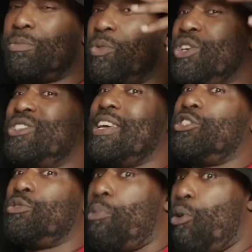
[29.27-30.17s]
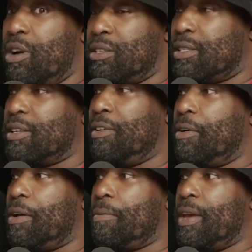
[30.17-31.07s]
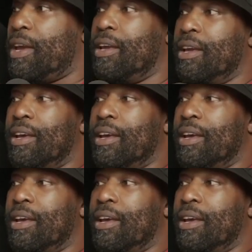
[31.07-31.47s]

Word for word: But when you say sports, you know what I mean?